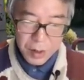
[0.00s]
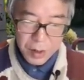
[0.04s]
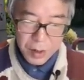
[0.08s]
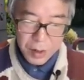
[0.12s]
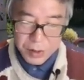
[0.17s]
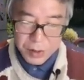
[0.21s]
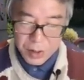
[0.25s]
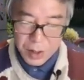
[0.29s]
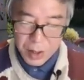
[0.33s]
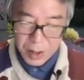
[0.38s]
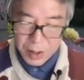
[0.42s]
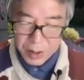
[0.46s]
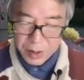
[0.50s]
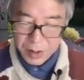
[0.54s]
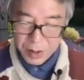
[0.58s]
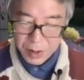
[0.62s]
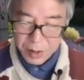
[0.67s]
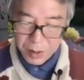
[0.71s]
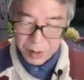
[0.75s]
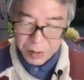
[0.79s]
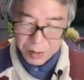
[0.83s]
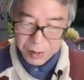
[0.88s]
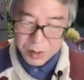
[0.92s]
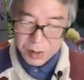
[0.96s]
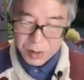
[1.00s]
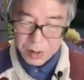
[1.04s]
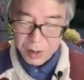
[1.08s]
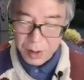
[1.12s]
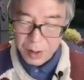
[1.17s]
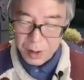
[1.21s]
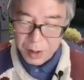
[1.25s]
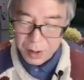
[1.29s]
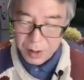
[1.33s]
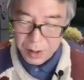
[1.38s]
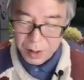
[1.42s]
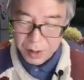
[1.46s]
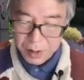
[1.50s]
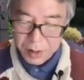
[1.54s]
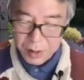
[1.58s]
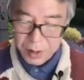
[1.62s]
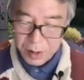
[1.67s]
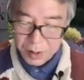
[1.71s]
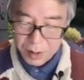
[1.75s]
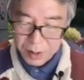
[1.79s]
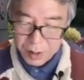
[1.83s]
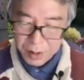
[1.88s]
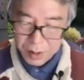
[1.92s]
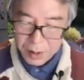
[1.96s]
J denotes the
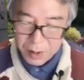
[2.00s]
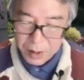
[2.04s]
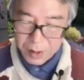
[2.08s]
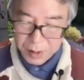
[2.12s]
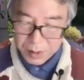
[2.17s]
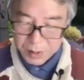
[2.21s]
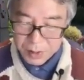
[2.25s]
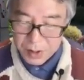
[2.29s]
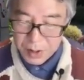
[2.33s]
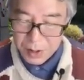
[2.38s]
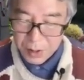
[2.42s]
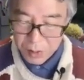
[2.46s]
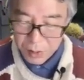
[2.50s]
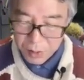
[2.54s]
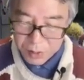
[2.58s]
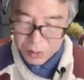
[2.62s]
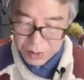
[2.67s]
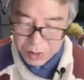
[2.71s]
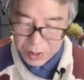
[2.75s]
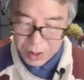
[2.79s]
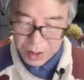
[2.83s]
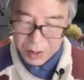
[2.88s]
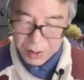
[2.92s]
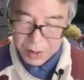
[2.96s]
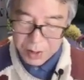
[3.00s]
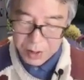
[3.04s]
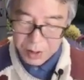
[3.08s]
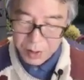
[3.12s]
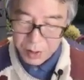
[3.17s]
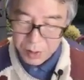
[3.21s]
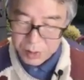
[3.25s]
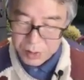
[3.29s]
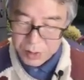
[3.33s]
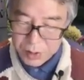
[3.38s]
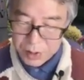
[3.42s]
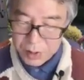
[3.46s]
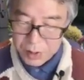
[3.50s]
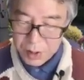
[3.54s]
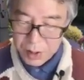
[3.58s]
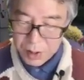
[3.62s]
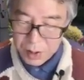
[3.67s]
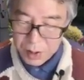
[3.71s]
single J denotes